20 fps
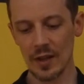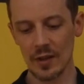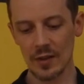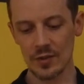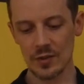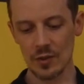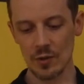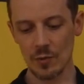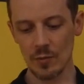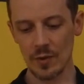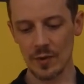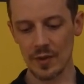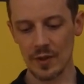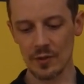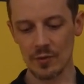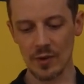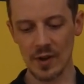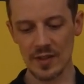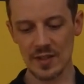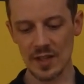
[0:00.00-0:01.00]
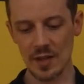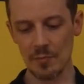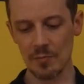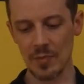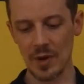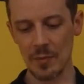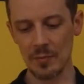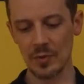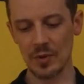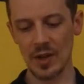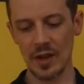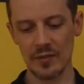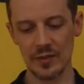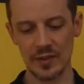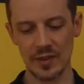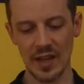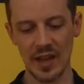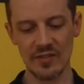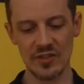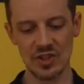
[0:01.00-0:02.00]
So with a dry-sump pump, you have
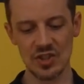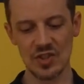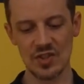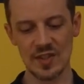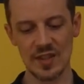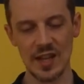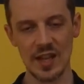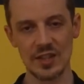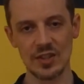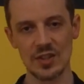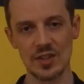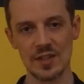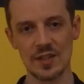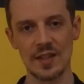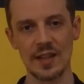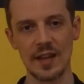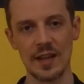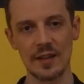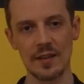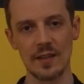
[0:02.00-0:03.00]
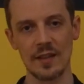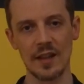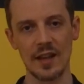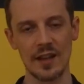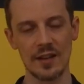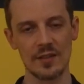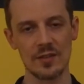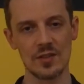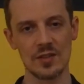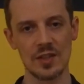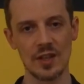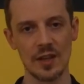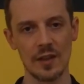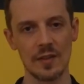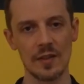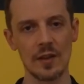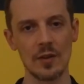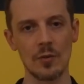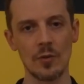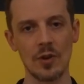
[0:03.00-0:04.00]
scavenge stages that suck
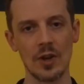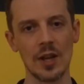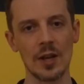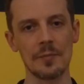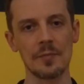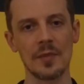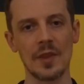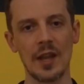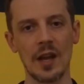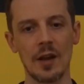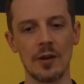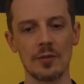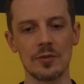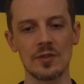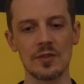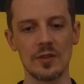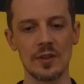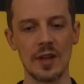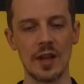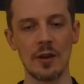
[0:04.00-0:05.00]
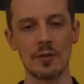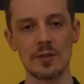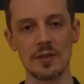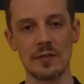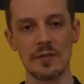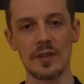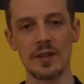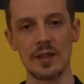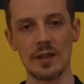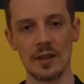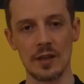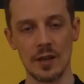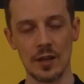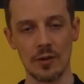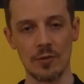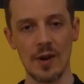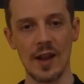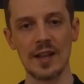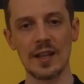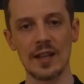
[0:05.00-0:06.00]
the oil out of the
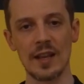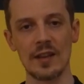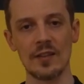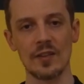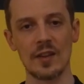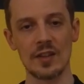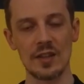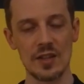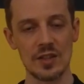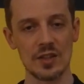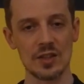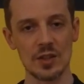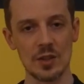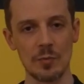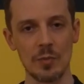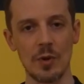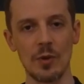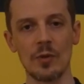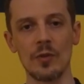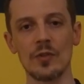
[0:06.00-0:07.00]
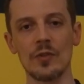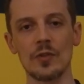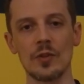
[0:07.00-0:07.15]
crankcase and engine components.